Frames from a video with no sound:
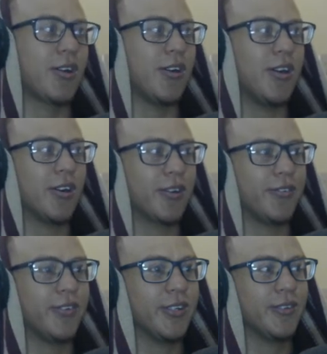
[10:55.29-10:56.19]

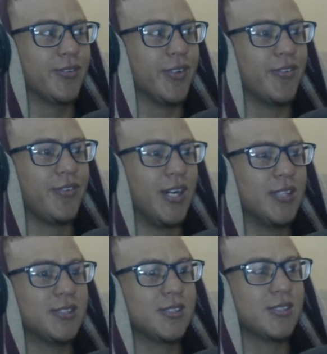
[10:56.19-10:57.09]
choreography for the
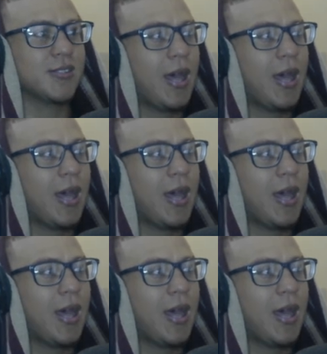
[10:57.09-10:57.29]
fights.